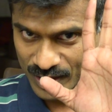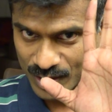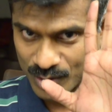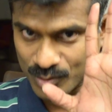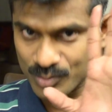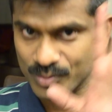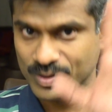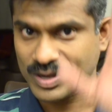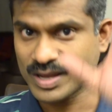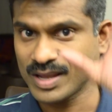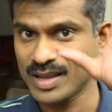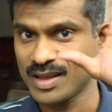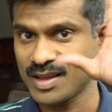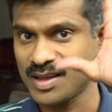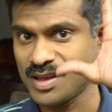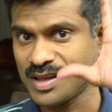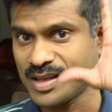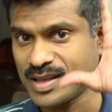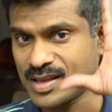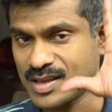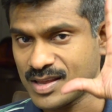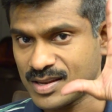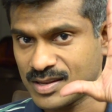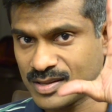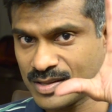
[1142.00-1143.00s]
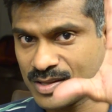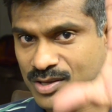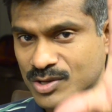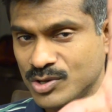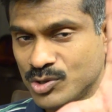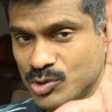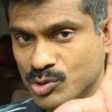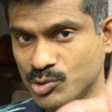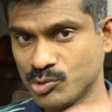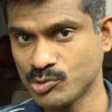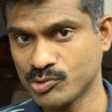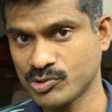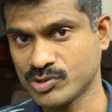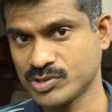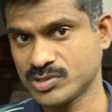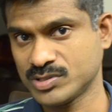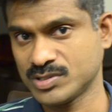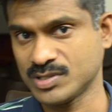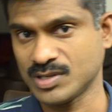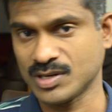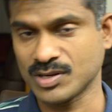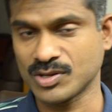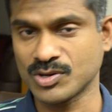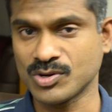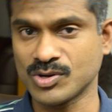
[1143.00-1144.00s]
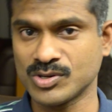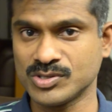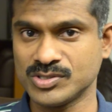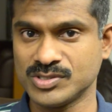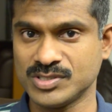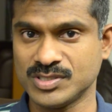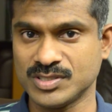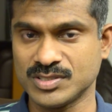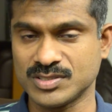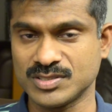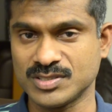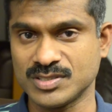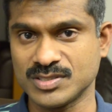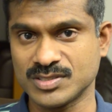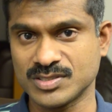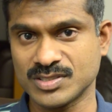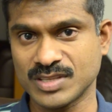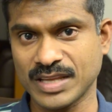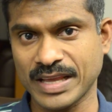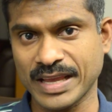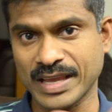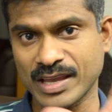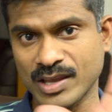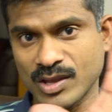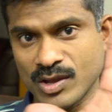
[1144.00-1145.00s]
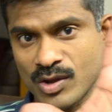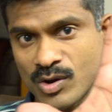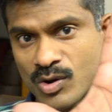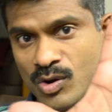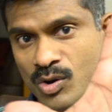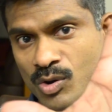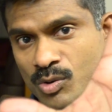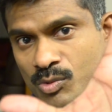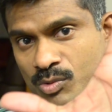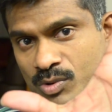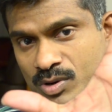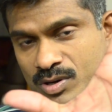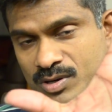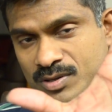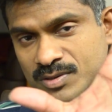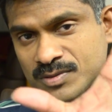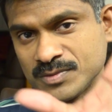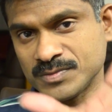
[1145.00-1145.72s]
away and the universal consciousness taking over,